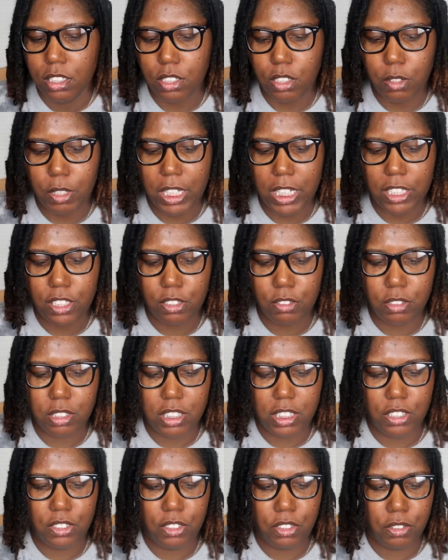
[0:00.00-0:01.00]
So what I
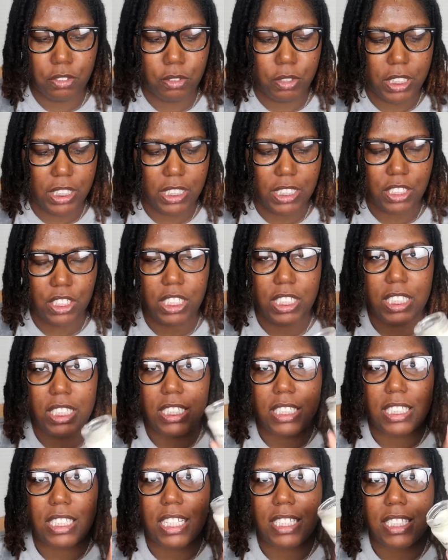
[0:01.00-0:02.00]
usually do is
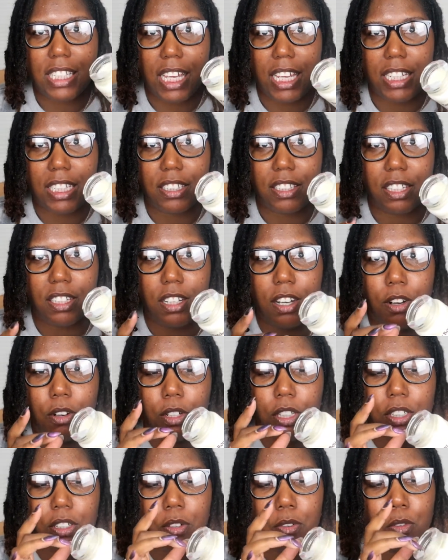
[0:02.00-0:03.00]
just take the
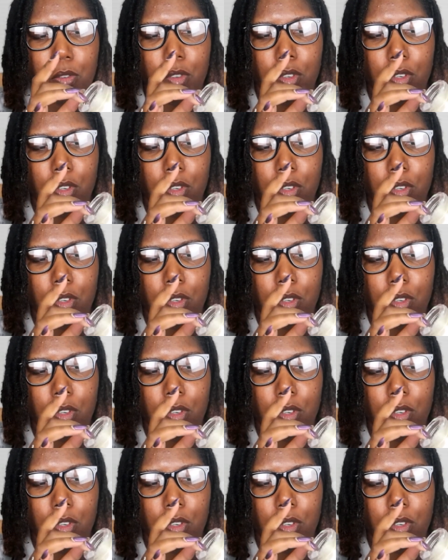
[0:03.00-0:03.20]
coconut